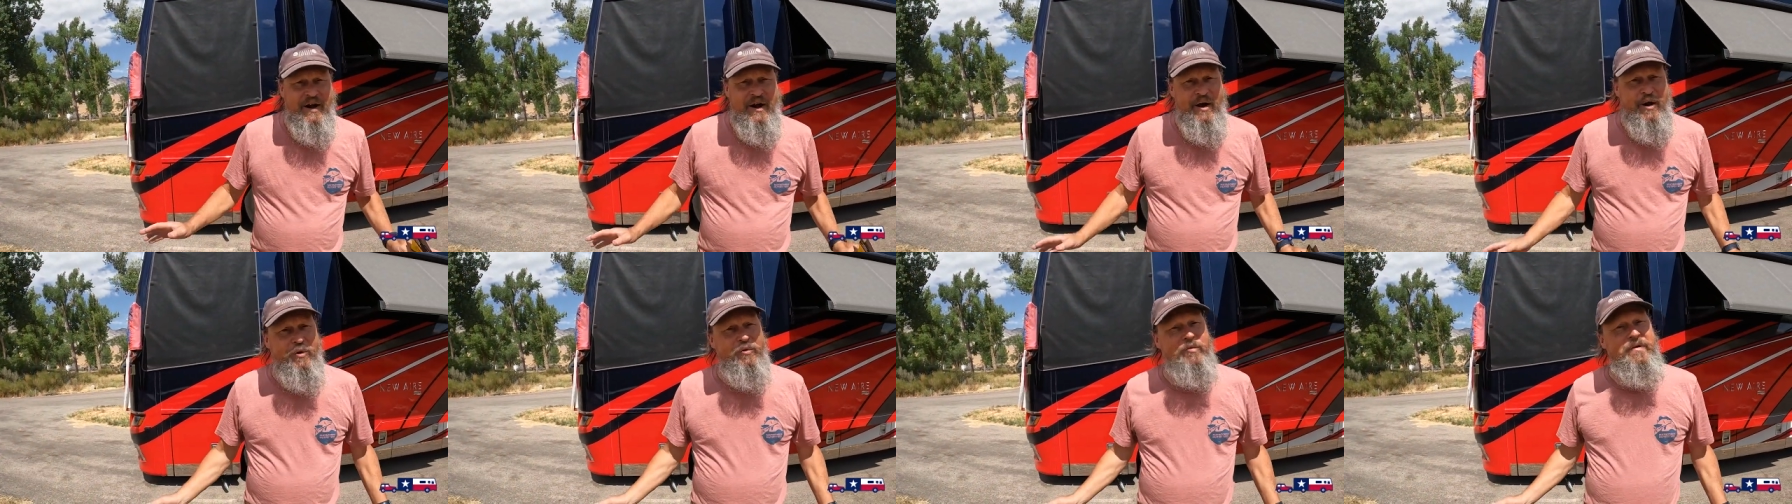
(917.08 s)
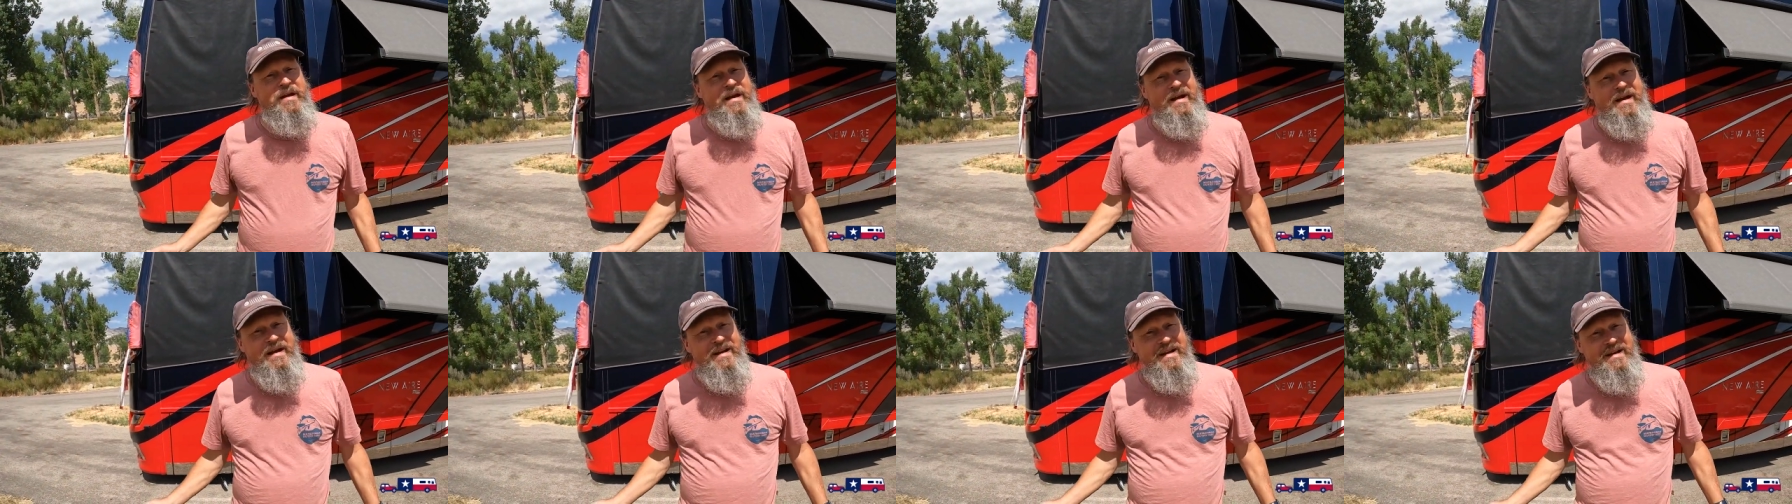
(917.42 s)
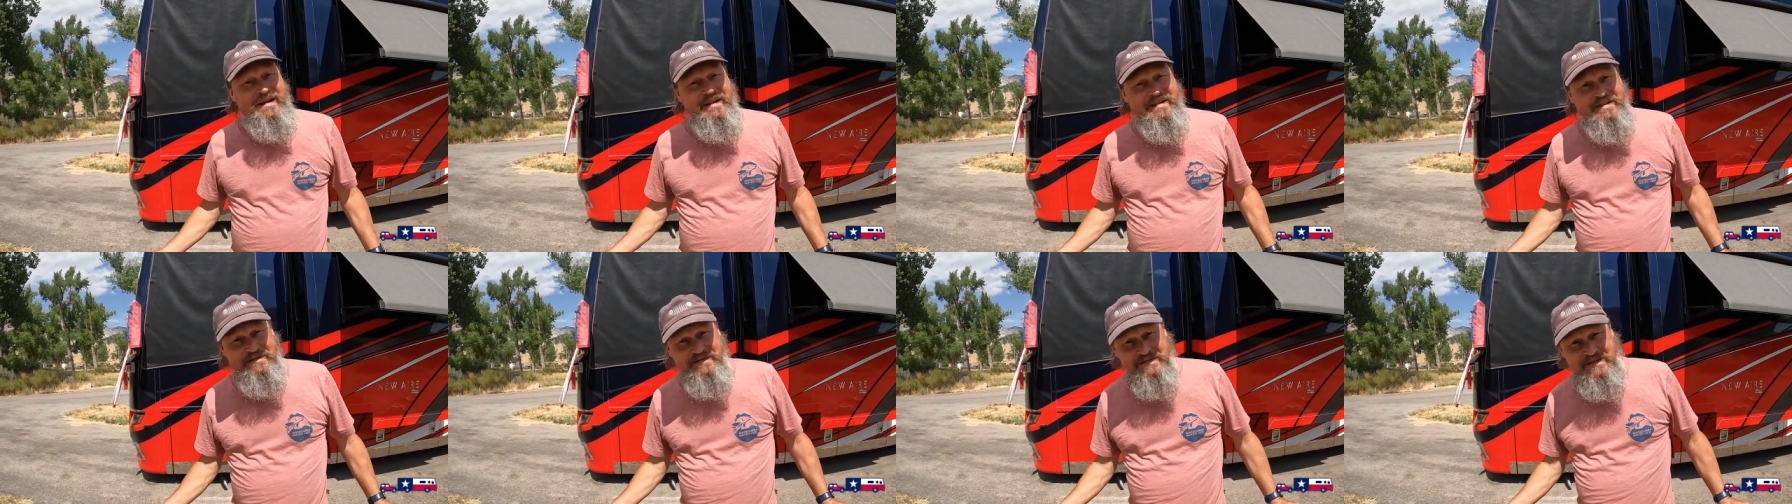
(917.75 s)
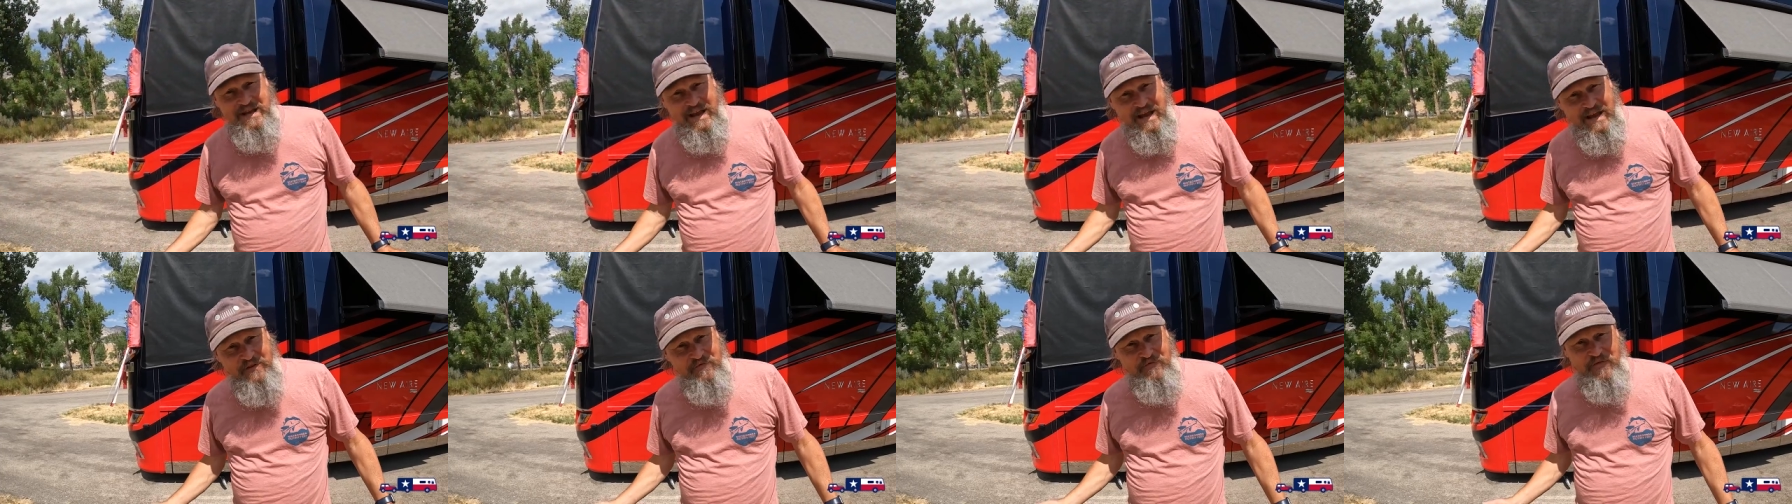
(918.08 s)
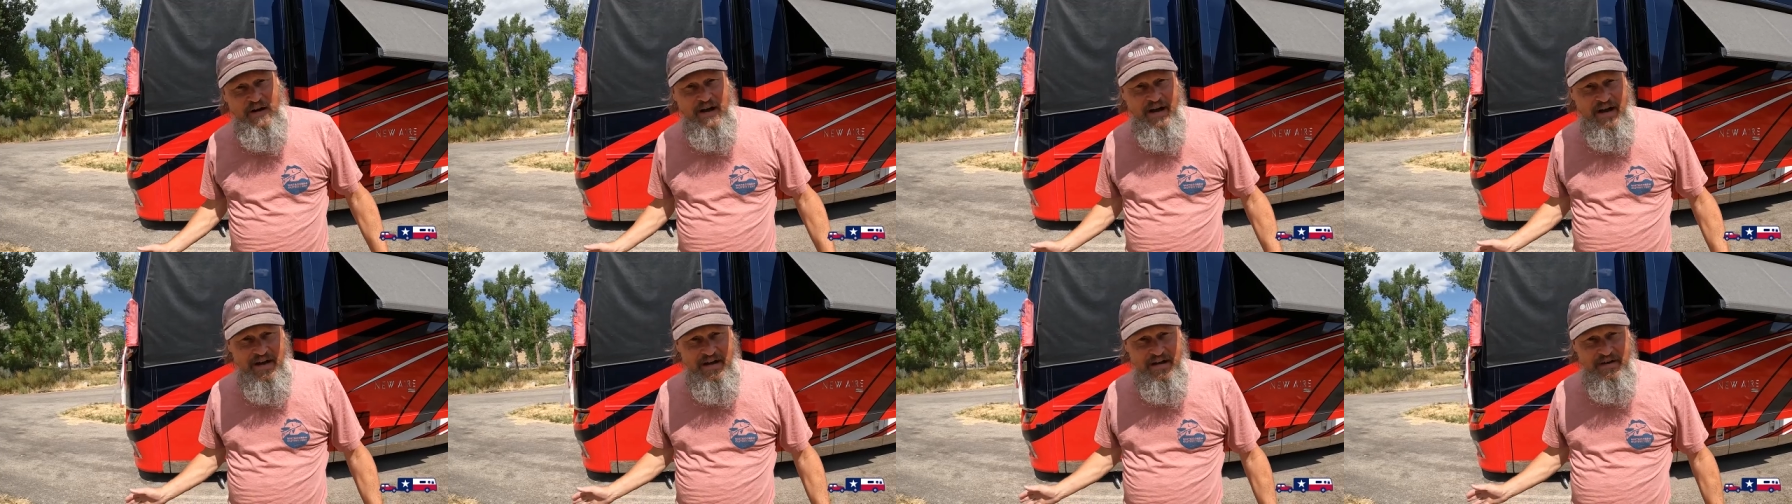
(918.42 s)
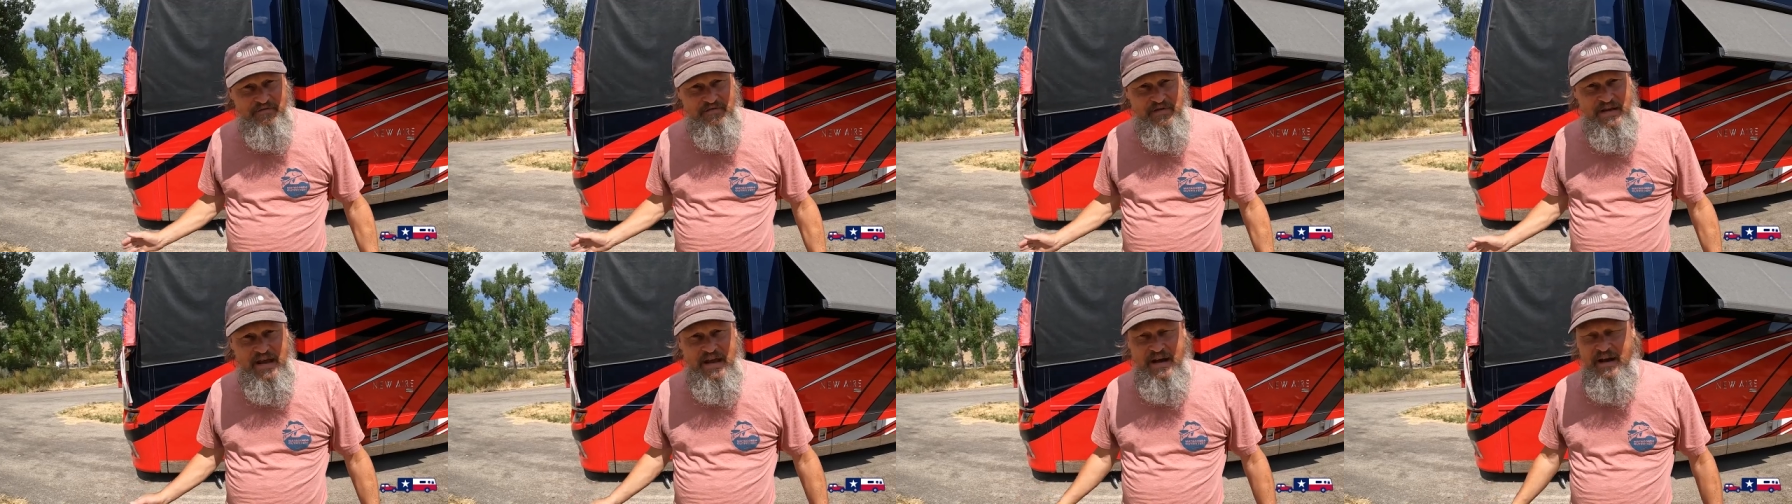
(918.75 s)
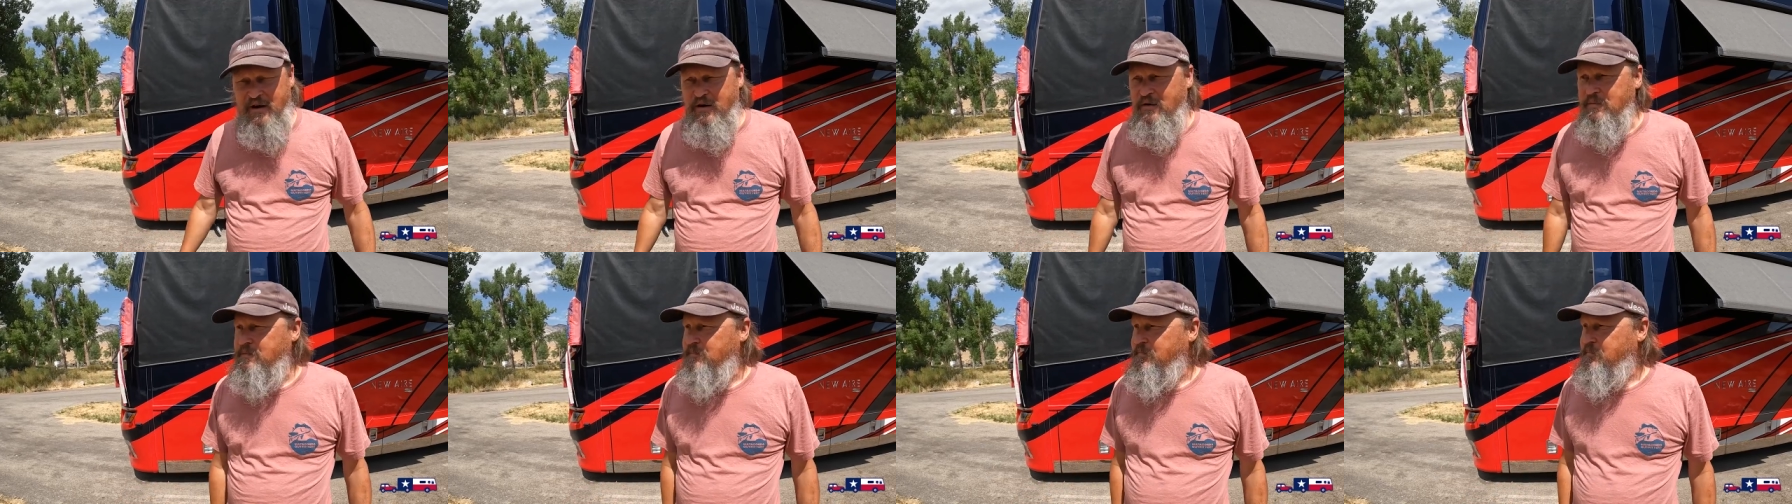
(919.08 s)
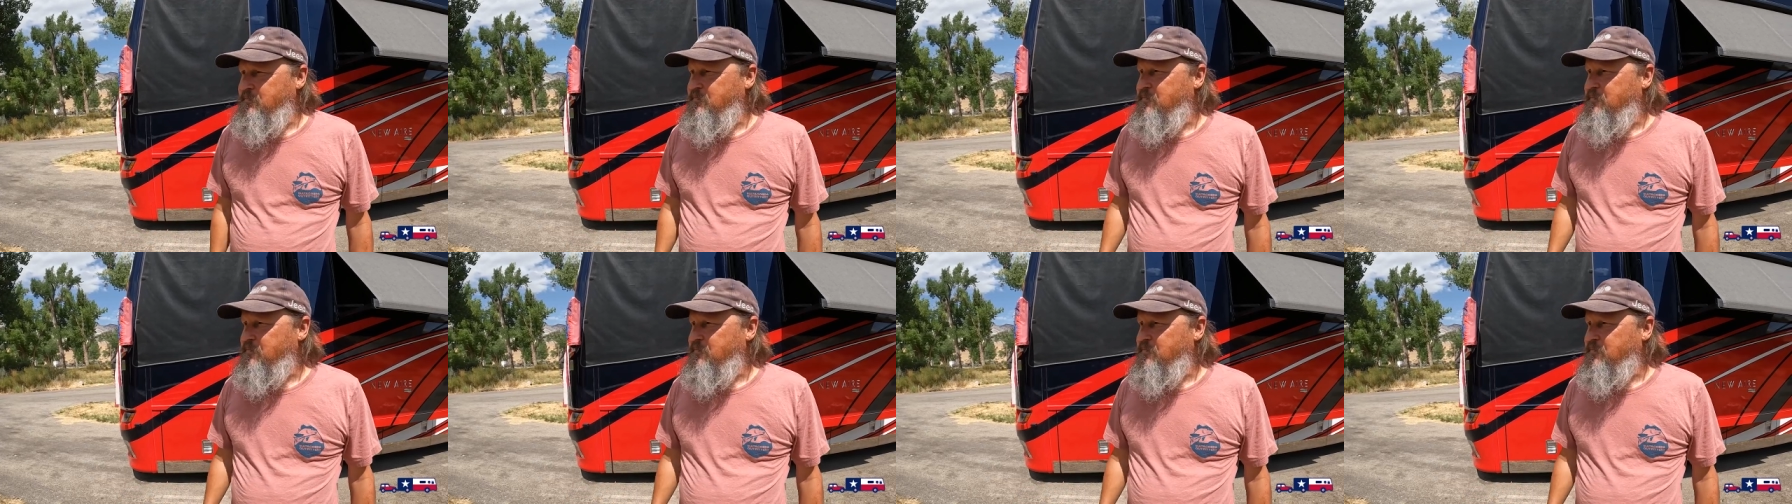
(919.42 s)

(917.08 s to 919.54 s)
Okay, day five now.